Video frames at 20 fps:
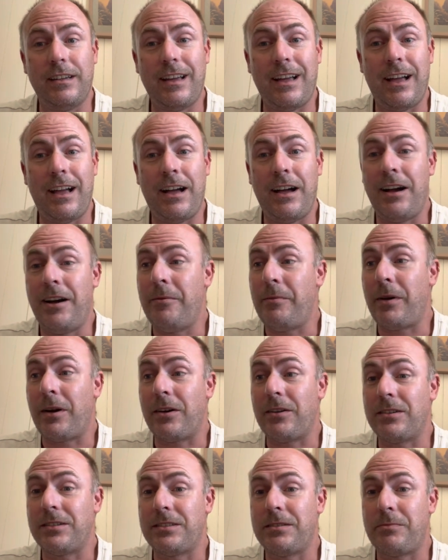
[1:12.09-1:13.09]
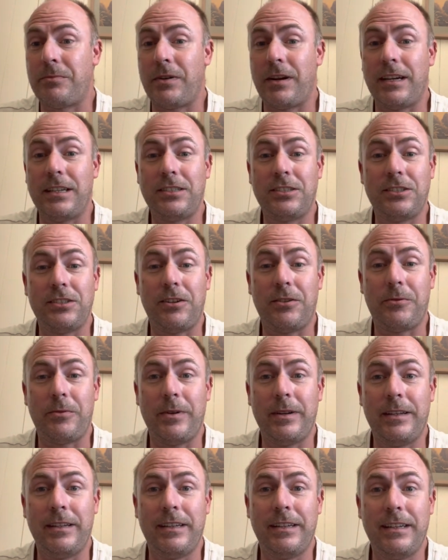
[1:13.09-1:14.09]
Um, I got a surprise shock
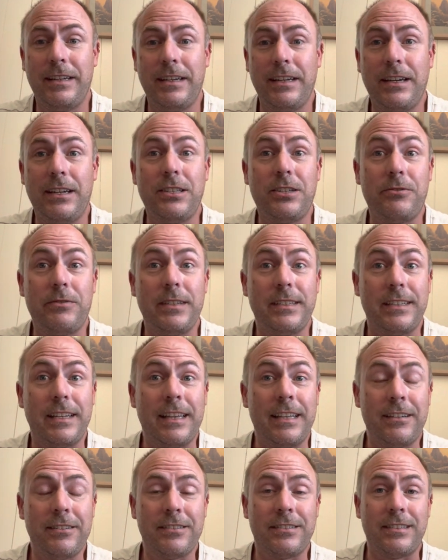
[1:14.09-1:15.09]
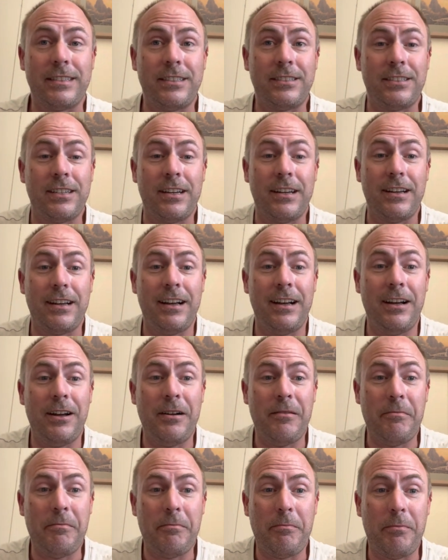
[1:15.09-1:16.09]
when Teresa Little Stitcher
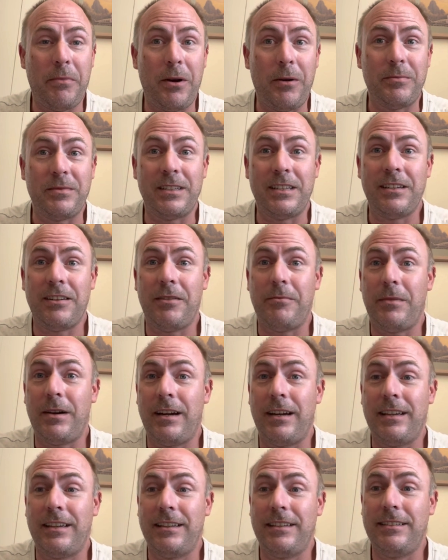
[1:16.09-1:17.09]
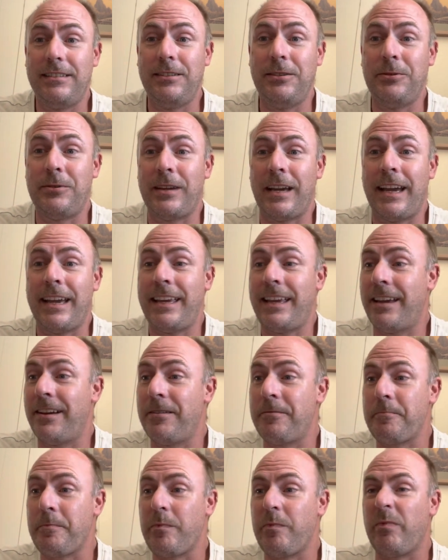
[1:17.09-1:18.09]
um, popped in on my UK
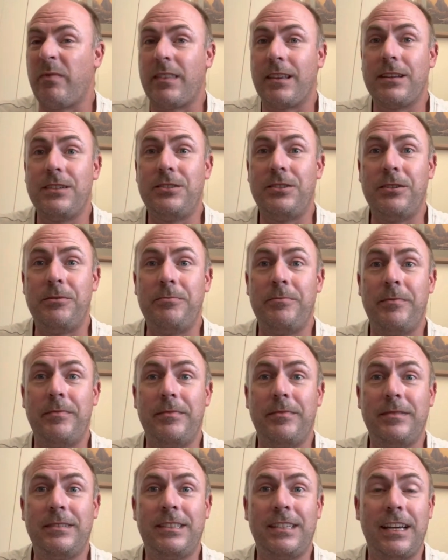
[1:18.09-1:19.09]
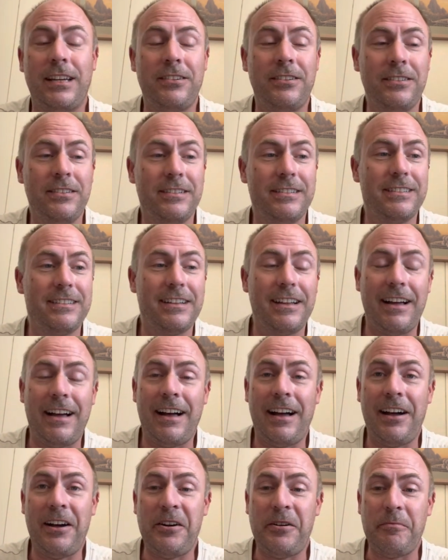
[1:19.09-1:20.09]
Zoom channel.
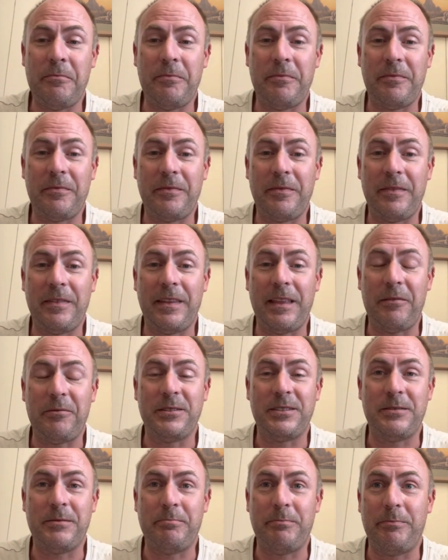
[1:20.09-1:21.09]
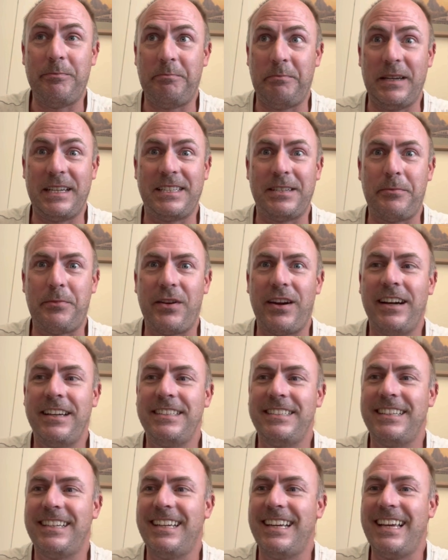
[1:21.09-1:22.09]
Um, that was a big
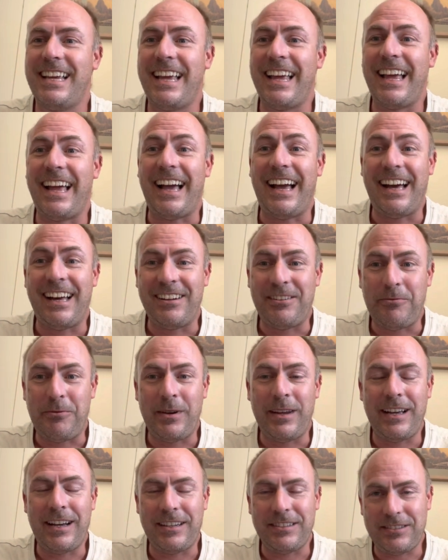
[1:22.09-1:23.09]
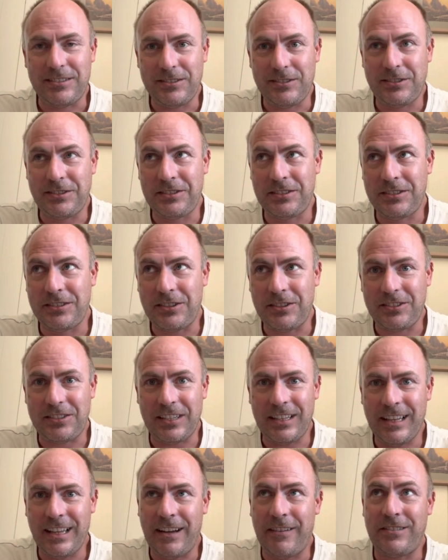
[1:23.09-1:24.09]
surprise. And we had such a
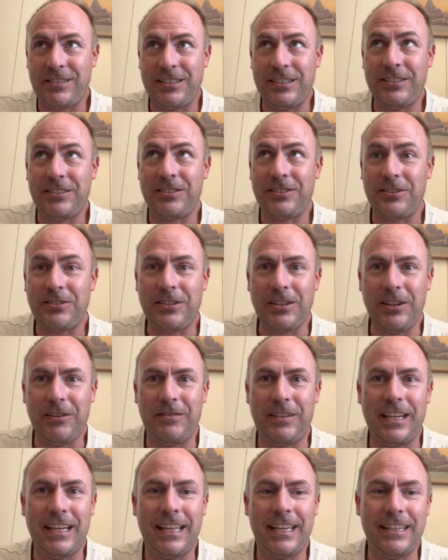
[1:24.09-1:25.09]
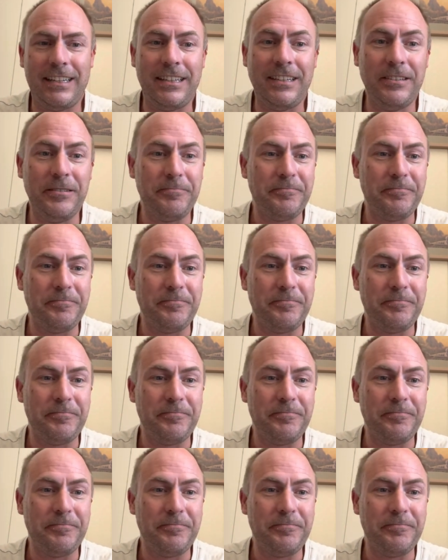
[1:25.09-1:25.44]
laugh. She's such a lovely lady.